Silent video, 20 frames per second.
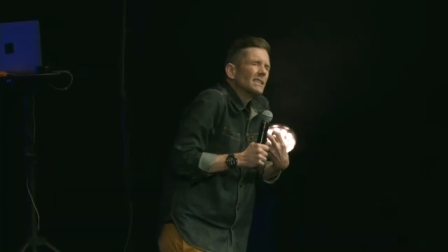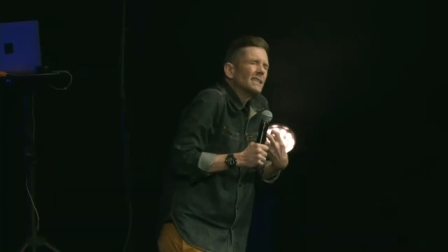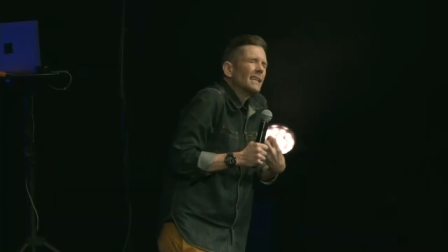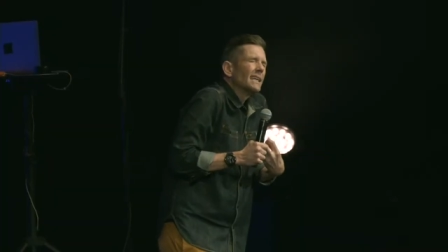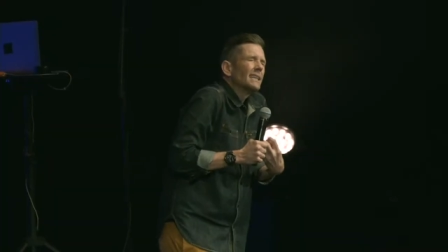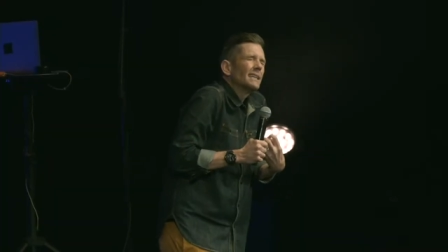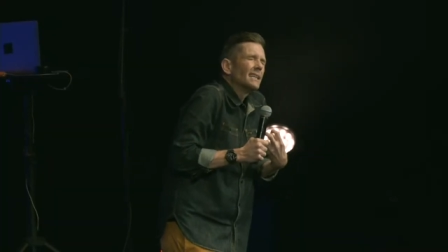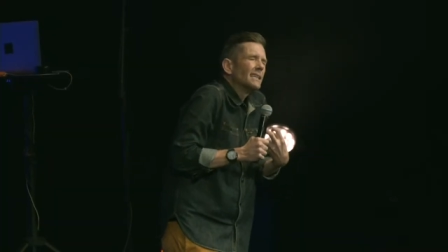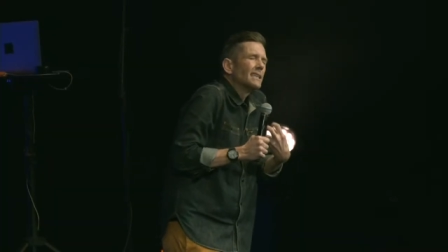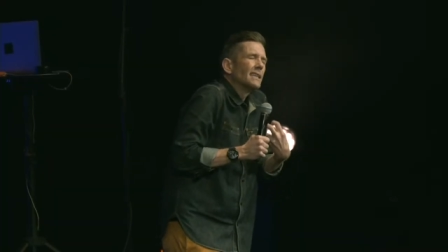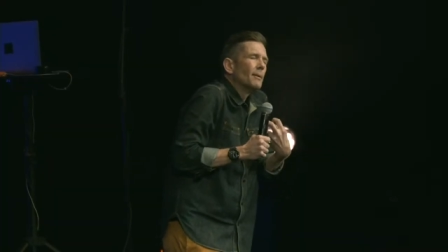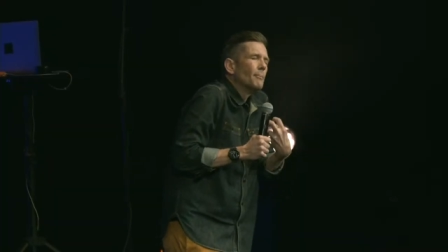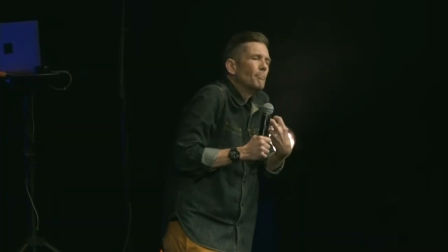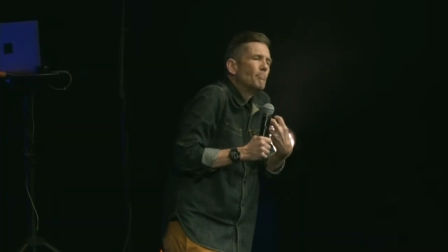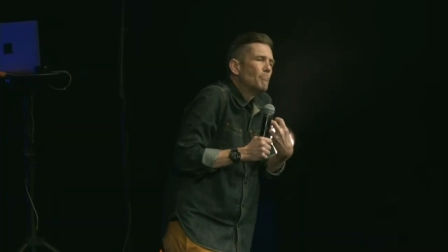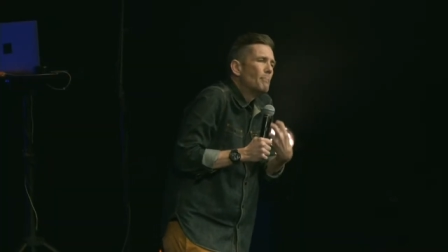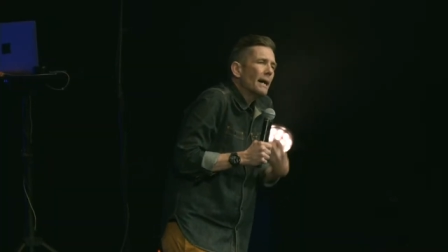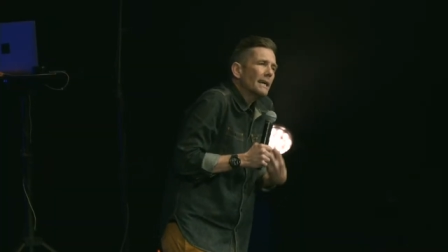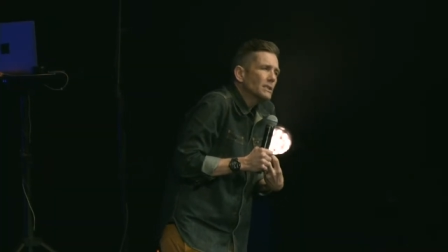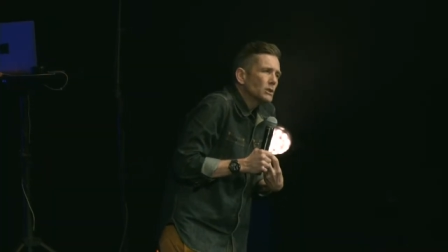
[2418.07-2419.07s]
think that the
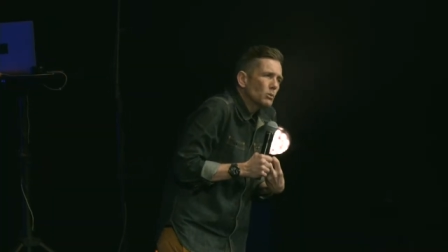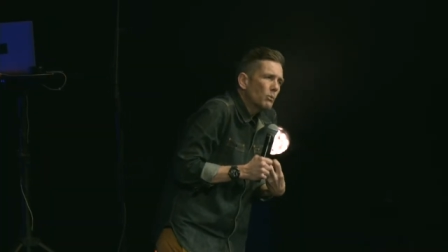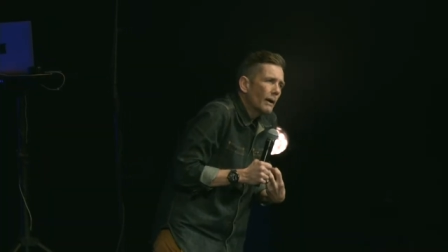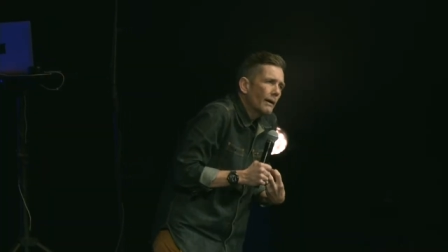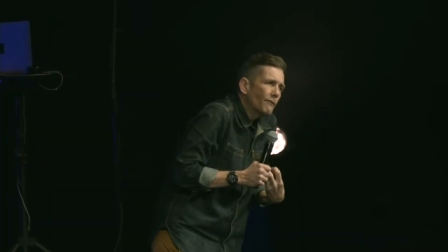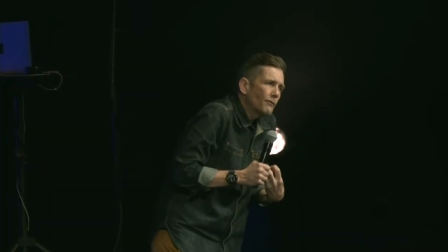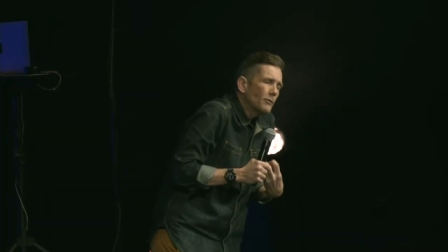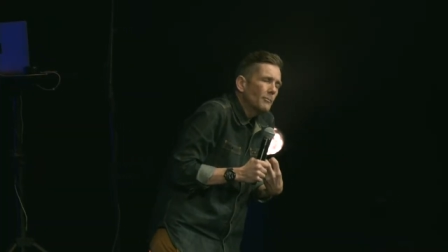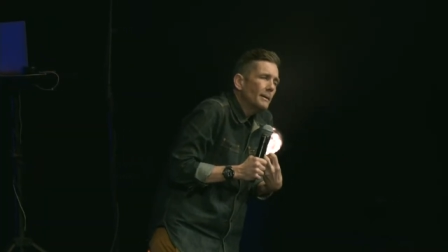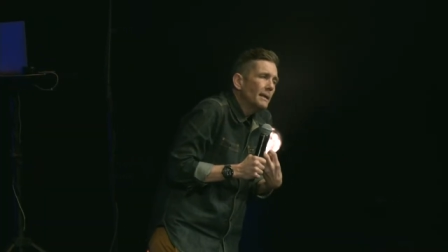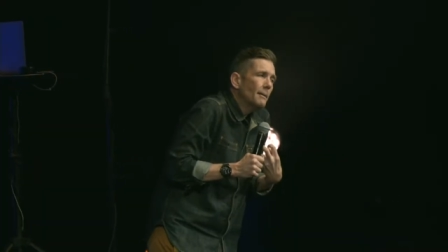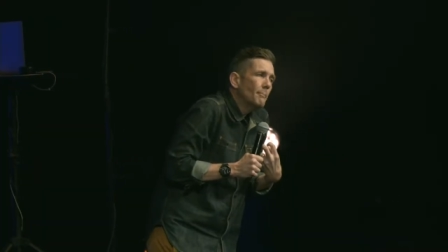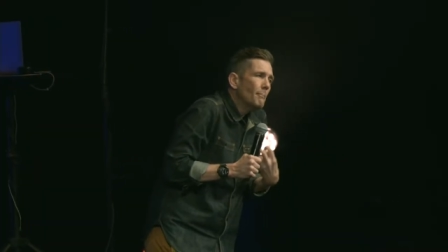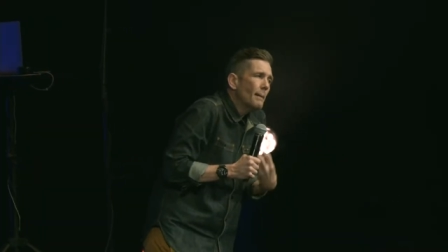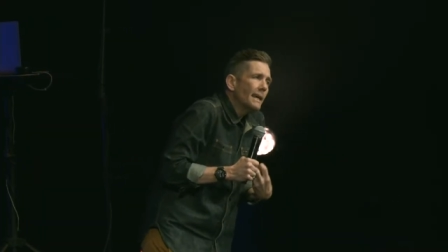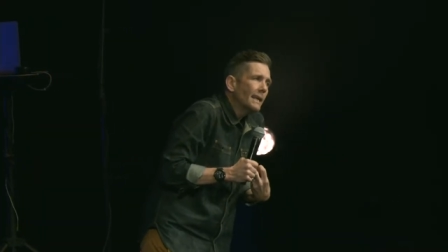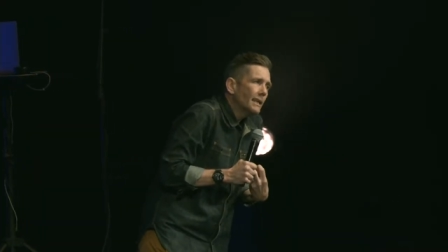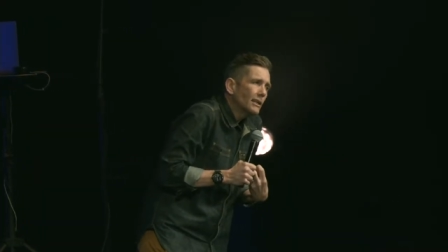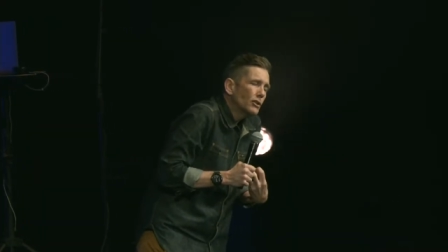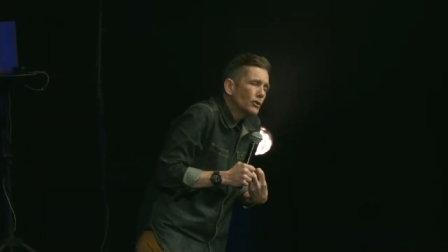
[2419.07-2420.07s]
best way for me to
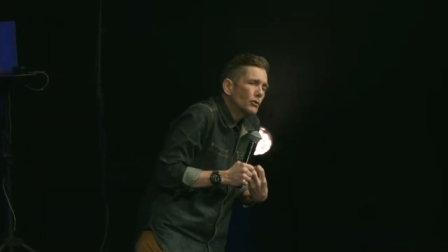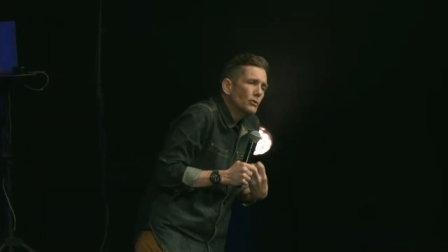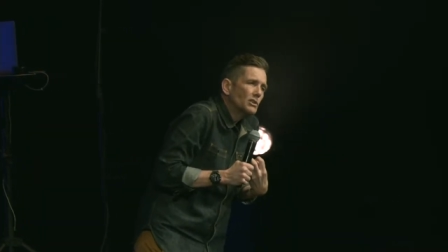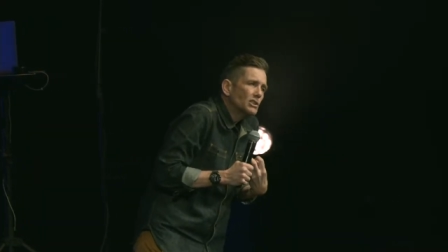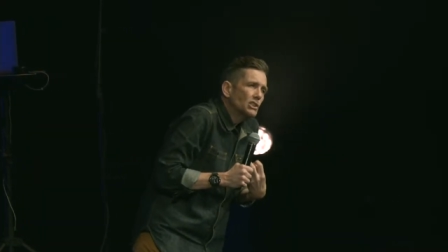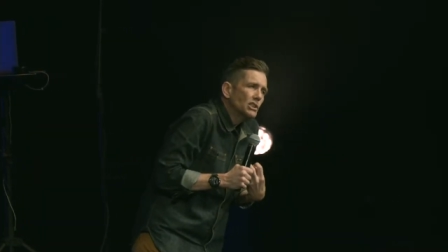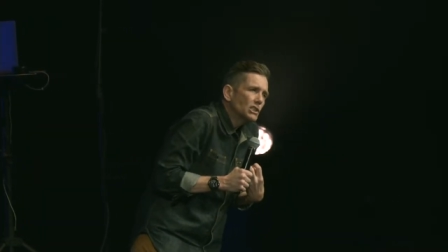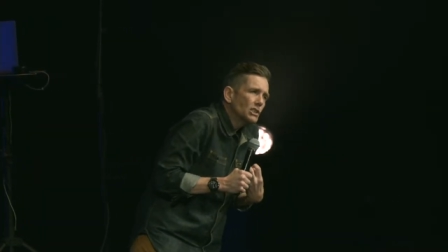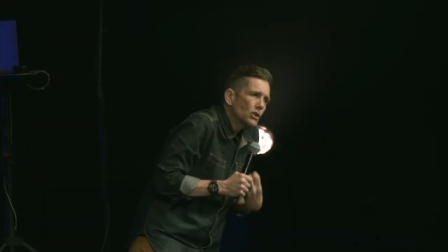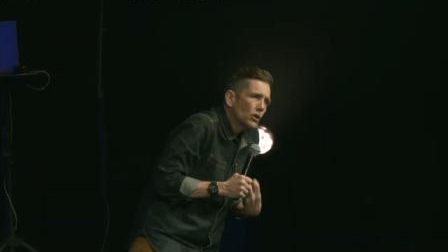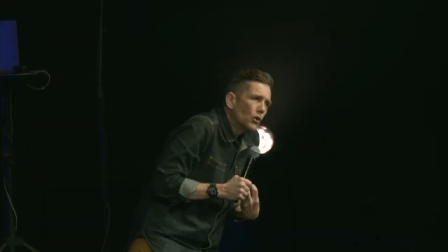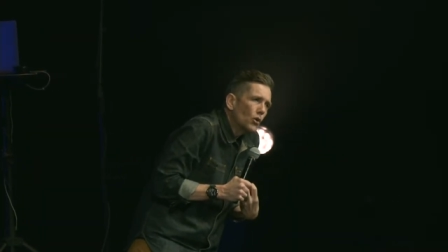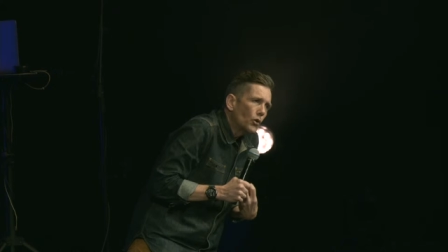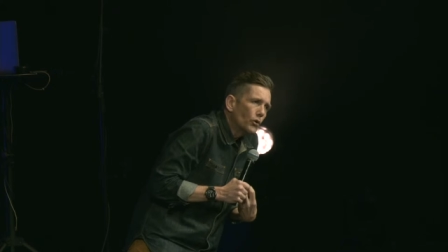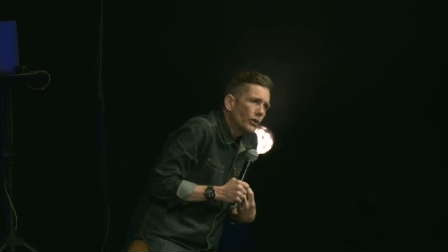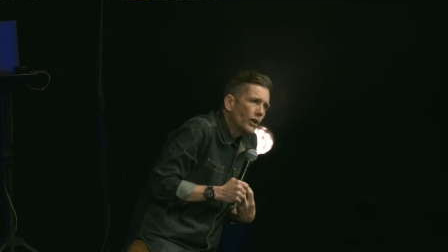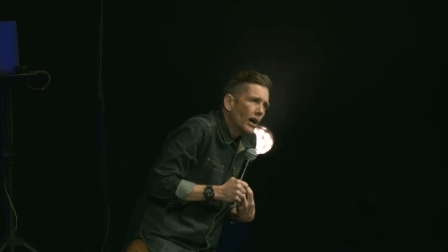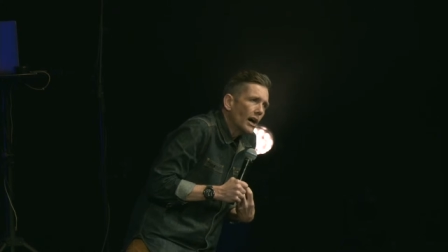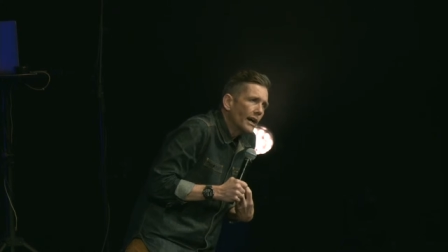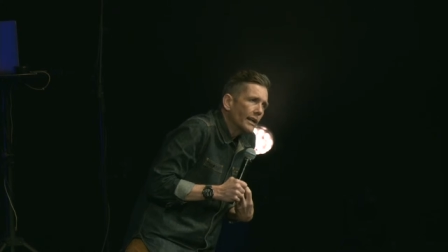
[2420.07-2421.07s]
make it through is just to hold
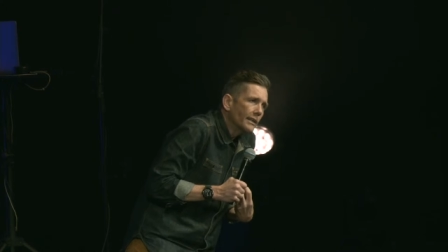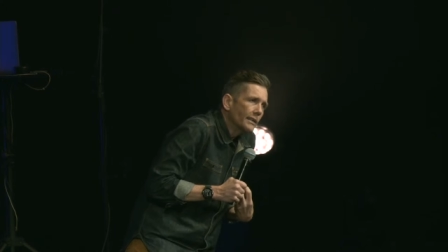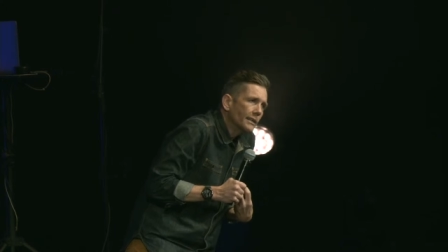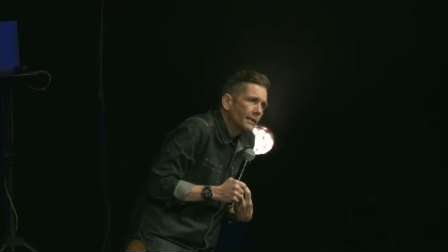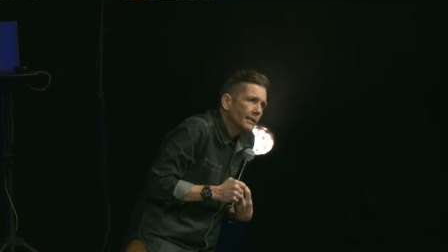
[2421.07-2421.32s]
on.